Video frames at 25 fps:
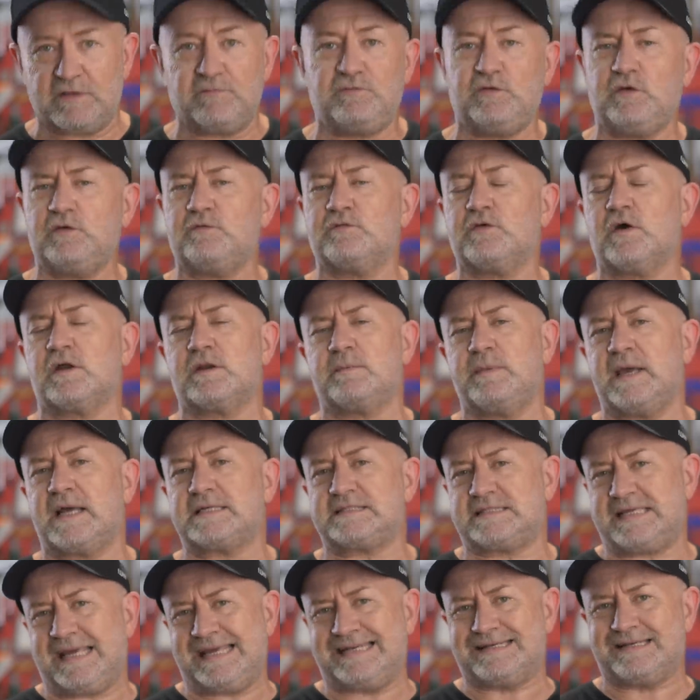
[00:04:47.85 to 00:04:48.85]
if you've got
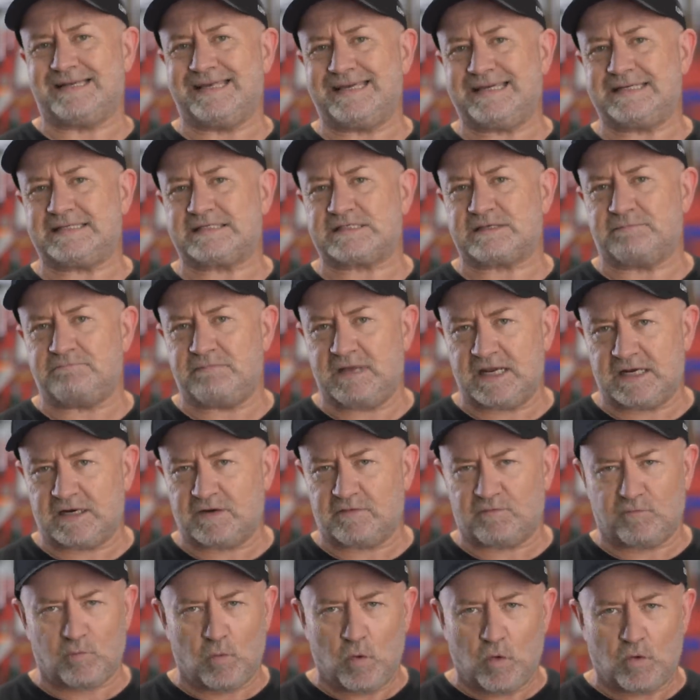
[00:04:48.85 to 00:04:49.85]
about 10 litres a
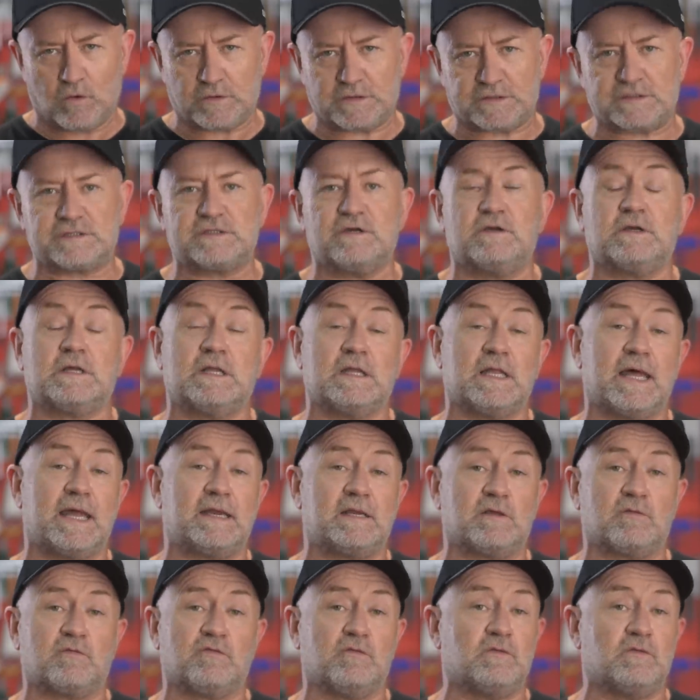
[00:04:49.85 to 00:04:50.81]
minute of water circulating